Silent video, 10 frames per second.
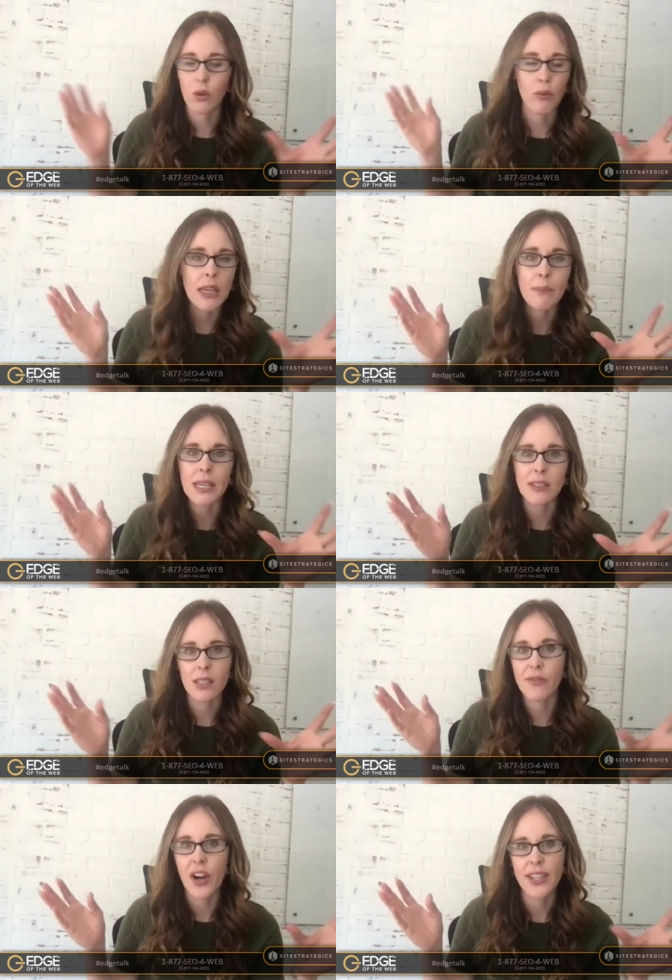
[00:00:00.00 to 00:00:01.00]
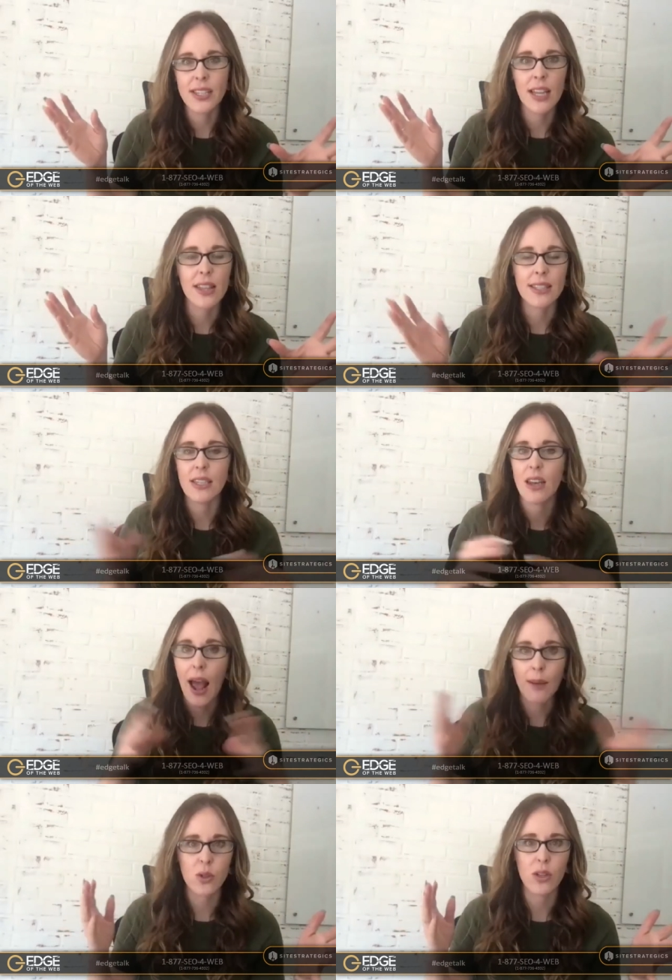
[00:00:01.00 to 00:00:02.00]
three pieces of content that did
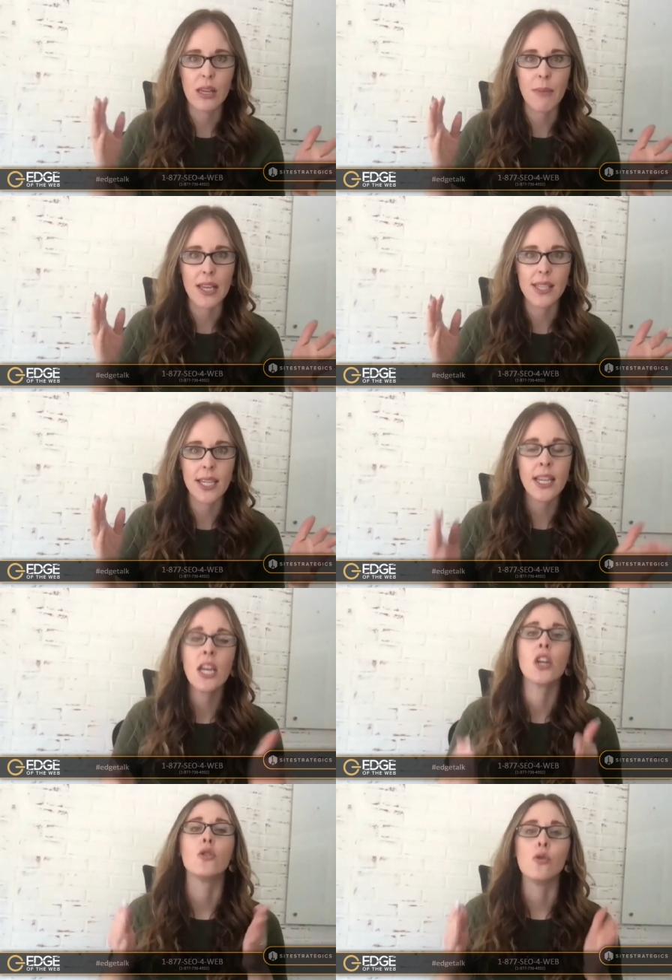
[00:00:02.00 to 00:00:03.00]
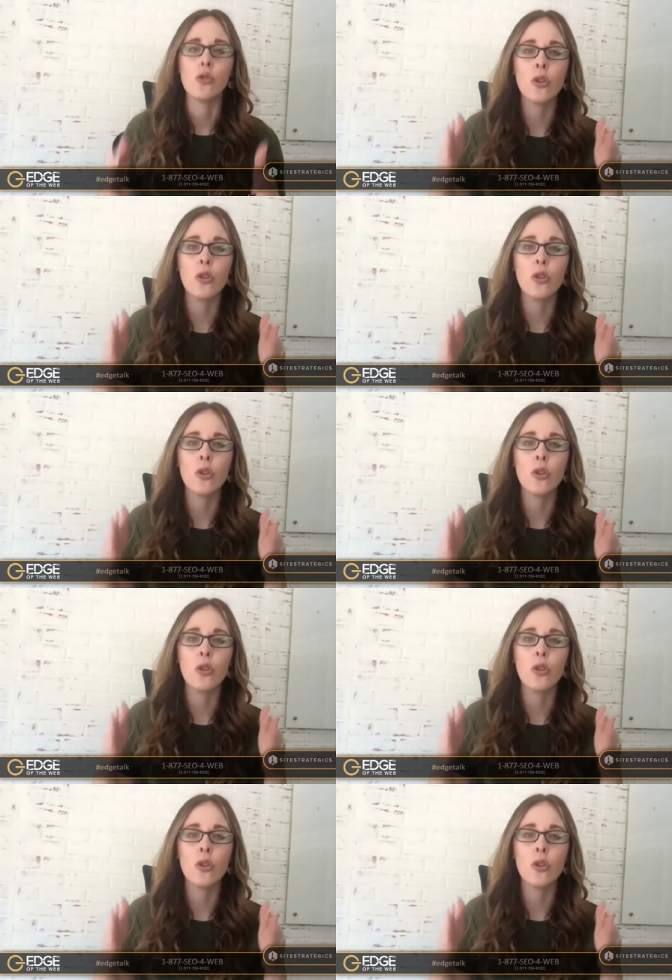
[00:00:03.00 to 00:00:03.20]
absolutely amazing right.